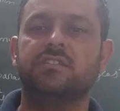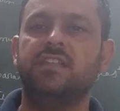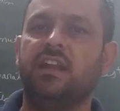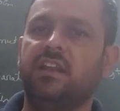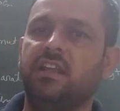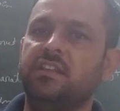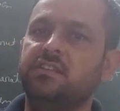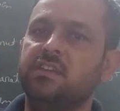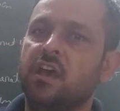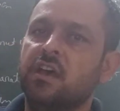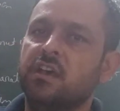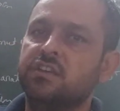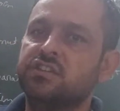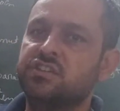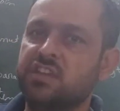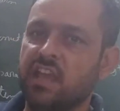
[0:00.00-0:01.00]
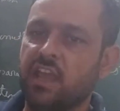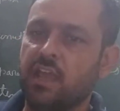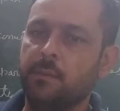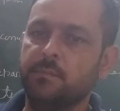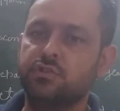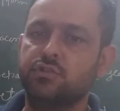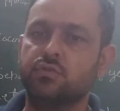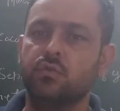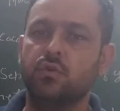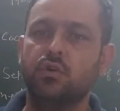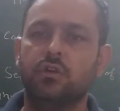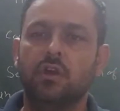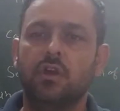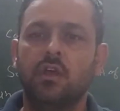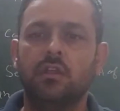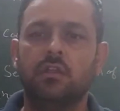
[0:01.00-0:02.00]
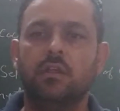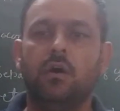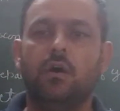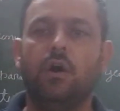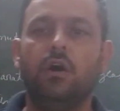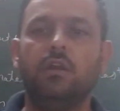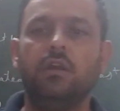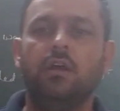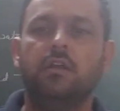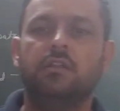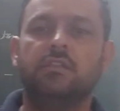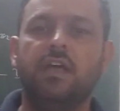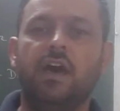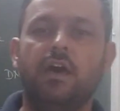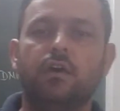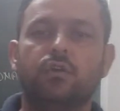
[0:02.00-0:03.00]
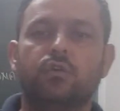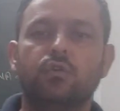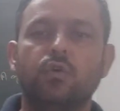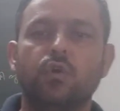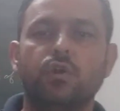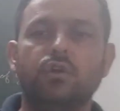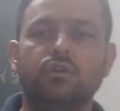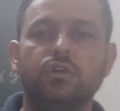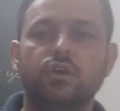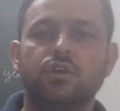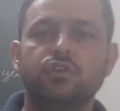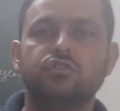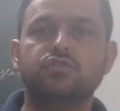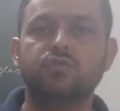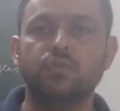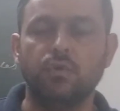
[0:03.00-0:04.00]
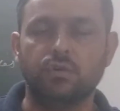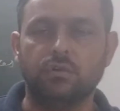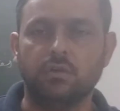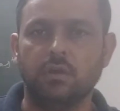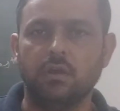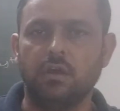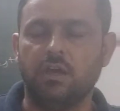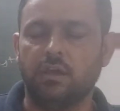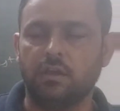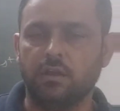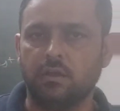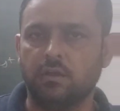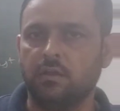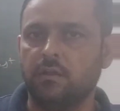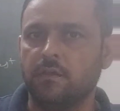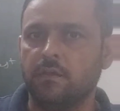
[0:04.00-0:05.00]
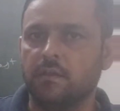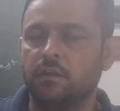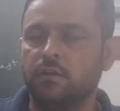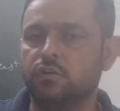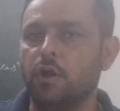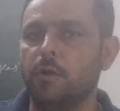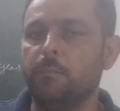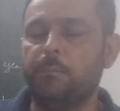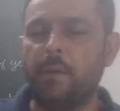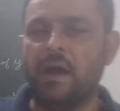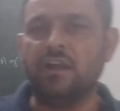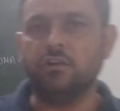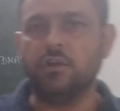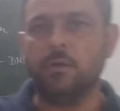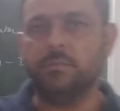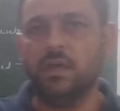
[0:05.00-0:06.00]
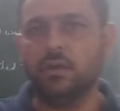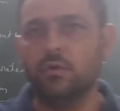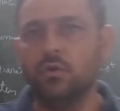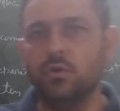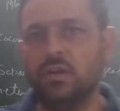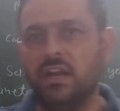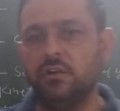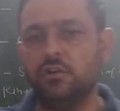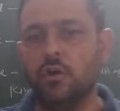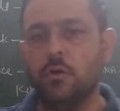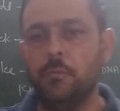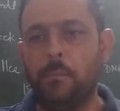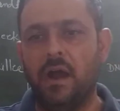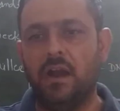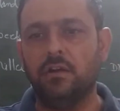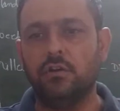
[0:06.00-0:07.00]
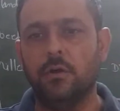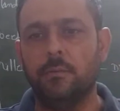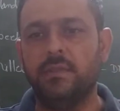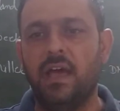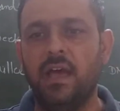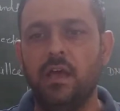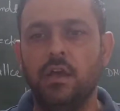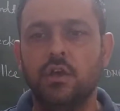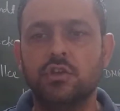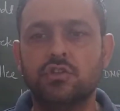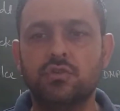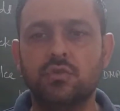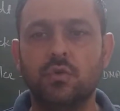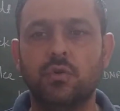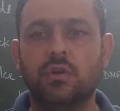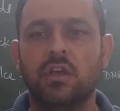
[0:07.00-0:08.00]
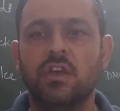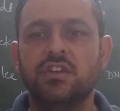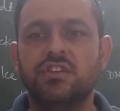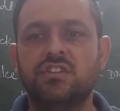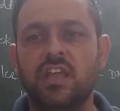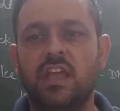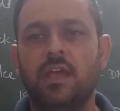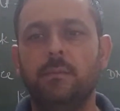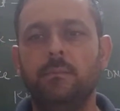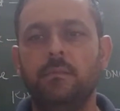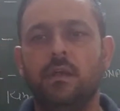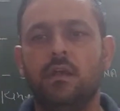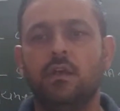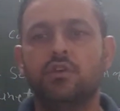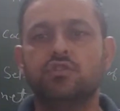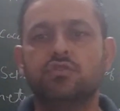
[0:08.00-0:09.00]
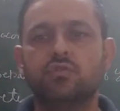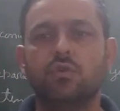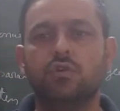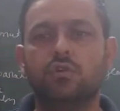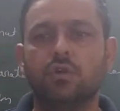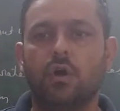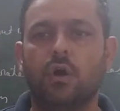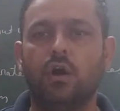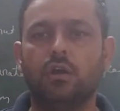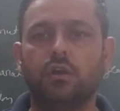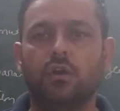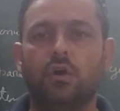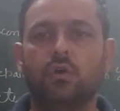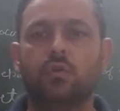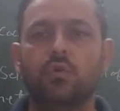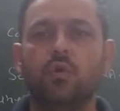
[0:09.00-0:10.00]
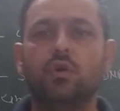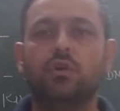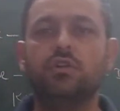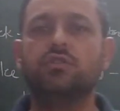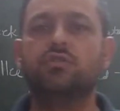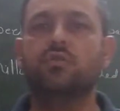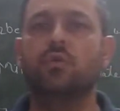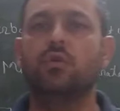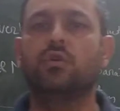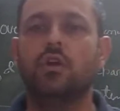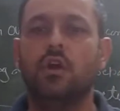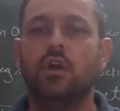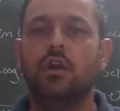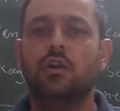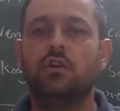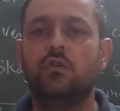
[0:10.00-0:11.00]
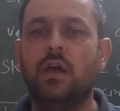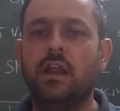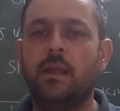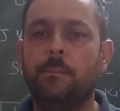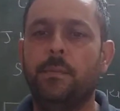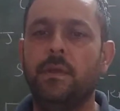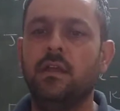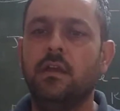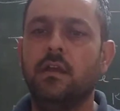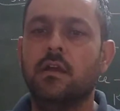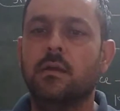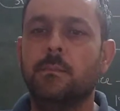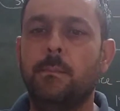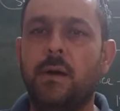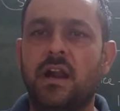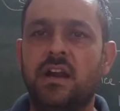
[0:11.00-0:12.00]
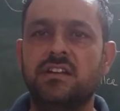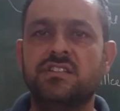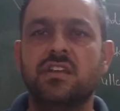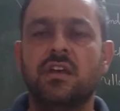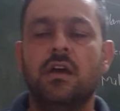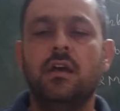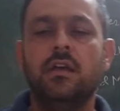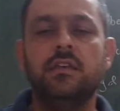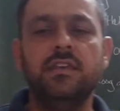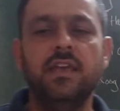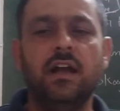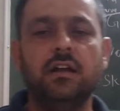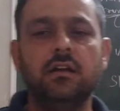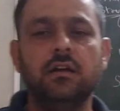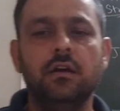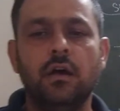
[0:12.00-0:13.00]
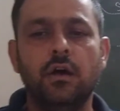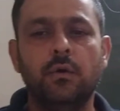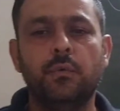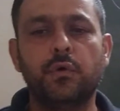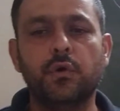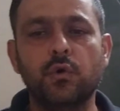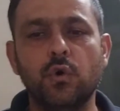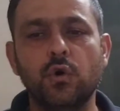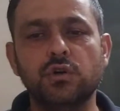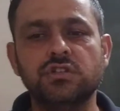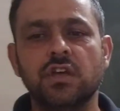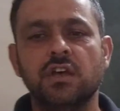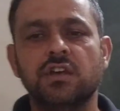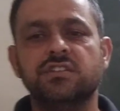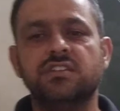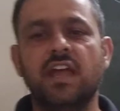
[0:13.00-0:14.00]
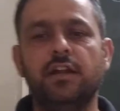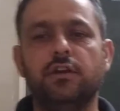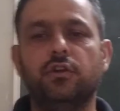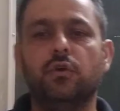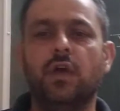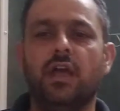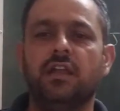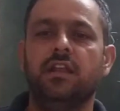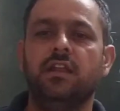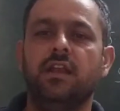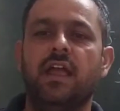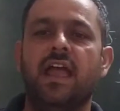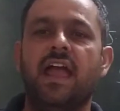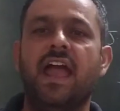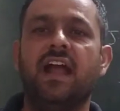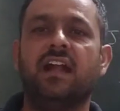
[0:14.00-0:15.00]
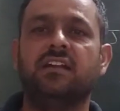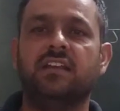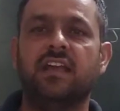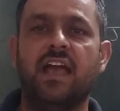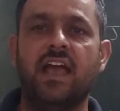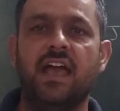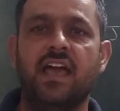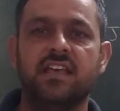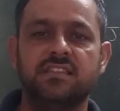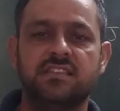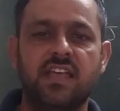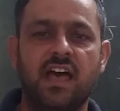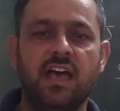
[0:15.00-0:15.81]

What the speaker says: that is stem, shoot or the root shoot. Top part of the root and top part of the shoot. Stem, shoot or root shoot. Developing buds, young fruits. Cytokinin act as